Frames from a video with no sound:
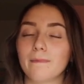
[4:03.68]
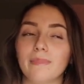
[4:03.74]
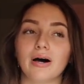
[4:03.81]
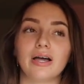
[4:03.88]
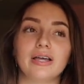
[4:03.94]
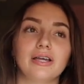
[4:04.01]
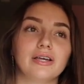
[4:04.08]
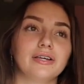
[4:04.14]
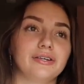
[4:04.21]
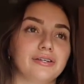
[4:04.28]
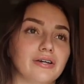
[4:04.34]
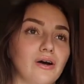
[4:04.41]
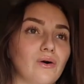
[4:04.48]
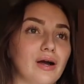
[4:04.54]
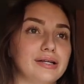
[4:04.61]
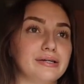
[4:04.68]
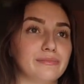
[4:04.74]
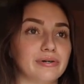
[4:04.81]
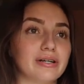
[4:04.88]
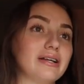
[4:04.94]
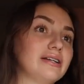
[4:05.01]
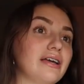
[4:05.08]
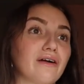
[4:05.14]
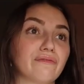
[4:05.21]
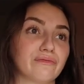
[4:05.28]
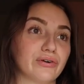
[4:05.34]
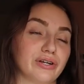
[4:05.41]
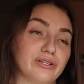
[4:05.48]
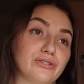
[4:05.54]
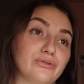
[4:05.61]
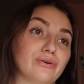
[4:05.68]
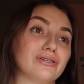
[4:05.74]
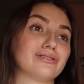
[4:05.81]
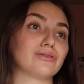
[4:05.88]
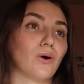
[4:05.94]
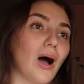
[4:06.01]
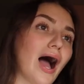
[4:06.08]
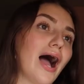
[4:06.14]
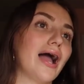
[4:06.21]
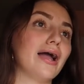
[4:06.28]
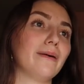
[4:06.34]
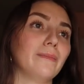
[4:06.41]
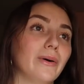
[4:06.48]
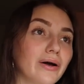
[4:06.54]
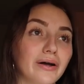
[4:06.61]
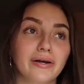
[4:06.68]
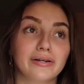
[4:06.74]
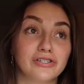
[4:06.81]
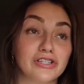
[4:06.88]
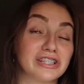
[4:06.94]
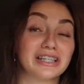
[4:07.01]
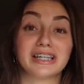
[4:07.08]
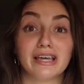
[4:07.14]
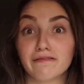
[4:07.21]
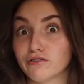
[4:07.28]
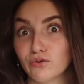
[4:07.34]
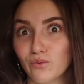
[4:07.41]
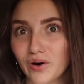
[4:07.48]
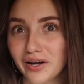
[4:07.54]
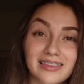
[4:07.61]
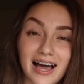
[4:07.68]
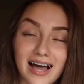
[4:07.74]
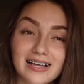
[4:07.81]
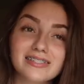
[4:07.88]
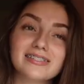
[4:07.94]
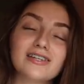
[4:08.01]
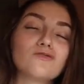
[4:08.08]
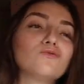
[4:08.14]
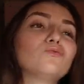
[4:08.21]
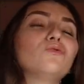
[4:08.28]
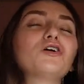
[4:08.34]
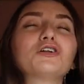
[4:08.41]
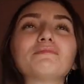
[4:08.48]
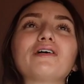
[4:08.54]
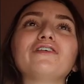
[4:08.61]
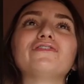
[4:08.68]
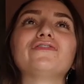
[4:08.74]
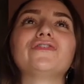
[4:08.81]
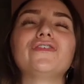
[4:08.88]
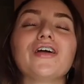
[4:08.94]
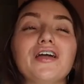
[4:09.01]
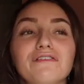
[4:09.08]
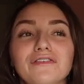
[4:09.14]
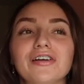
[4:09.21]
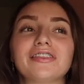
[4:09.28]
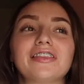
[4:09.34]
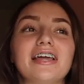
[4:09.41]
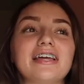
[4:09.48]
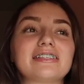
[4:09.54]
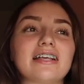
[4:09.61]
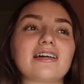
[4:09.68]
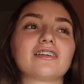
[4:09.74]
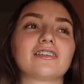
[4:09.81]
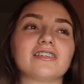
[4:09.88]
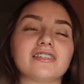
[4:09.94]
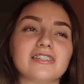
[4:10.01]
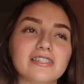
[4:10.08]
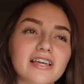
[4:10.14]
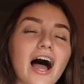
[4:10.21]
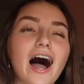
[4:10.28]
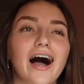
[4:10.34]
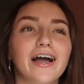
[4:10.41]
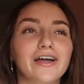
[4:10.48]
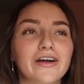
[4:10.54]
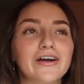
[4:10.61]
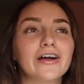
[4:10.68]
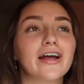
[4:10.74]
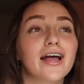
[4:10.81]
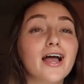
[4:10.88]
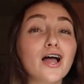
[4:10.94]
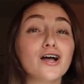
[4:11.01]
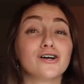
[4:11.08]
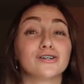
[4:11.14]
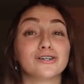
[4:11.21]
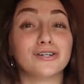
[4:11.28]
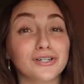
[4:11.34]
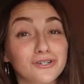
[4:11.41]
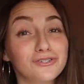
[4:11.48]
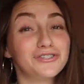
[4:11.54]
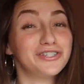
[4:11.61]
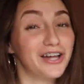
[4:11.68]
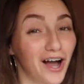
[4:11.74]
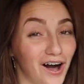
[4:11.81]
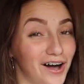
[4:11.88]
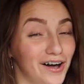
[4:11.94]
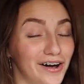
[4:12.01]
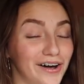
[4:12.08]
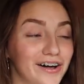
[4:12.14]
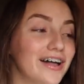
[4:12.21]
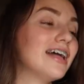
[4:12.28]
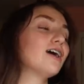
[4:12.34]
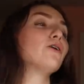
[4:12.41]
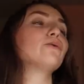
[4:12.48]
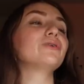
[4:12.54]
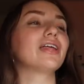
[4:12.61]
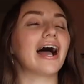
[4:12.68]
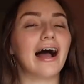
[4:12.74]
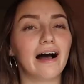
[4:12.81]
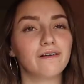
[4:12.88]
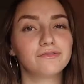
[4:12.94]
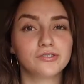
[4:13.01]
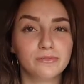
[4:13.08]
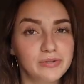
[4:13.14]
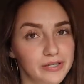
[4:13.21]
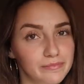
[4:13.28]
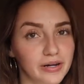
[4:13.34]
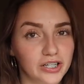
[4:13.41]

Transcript: But you know, I didn't put any effort into it, so I'm just gonna give it a 1. Last and one of my favorite things out of this entire Gucci haul would have to be